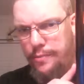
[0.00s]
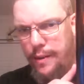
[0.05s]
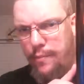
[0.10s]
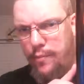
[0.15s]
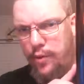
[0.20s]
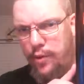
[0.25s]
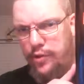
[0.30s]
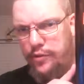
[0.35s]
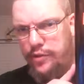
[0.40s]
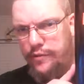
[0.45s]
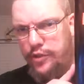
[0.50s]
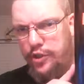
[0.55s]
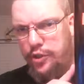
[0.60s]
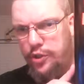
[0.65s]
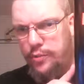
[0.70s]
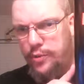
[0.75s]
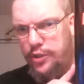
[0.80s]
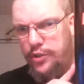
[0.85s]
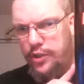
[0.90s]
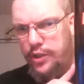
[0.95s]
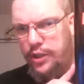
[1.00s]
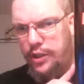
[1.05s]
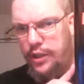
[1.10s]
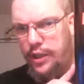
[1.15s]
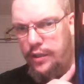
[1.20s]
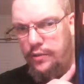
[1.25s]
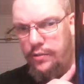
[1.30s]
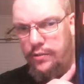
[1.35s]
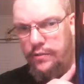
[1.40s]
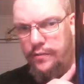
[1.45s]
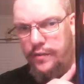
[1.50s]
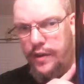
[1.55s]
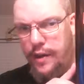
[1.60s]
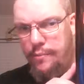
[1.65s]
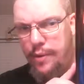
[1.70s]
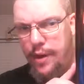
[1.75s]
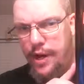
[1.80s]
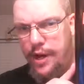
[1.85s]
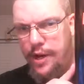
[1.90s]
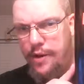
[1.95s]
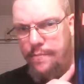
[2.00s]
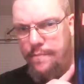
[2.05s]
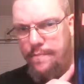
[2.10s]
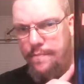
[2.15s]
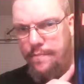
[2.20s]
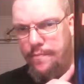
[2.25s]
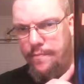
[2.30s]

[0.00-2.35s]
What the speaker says: Memoirs of a Jewish Vampire,